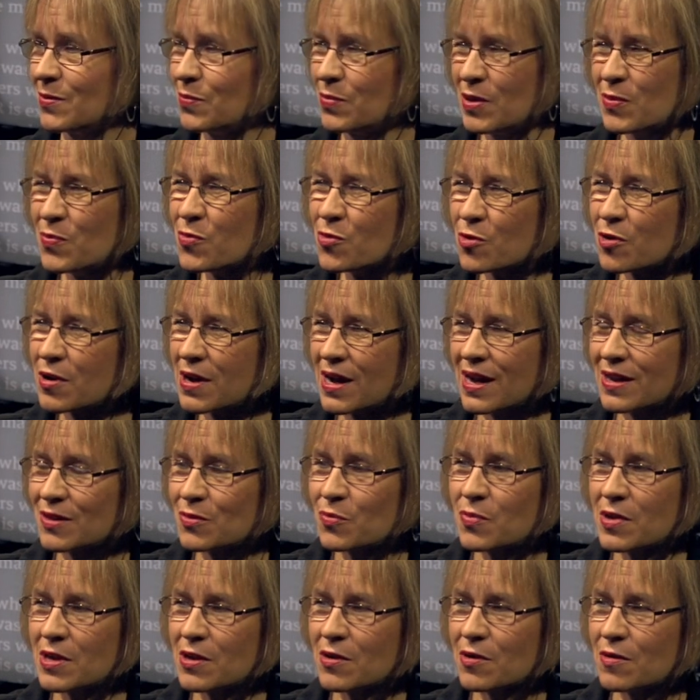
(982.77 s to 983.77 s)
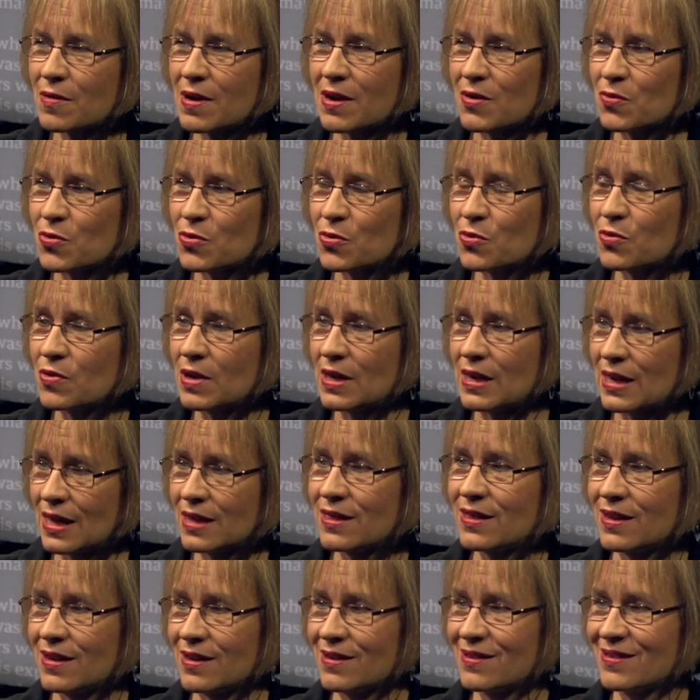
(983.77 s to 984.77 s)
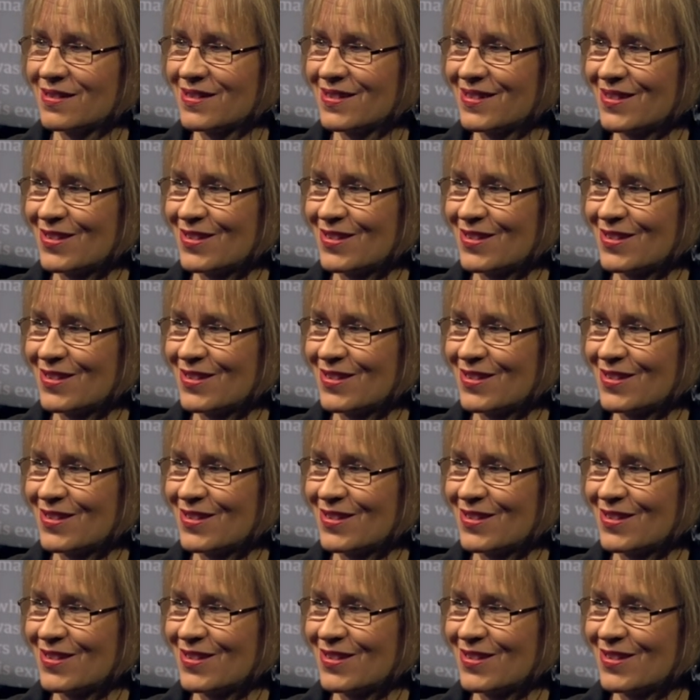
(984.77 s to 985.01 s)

People can't be around doing nothing.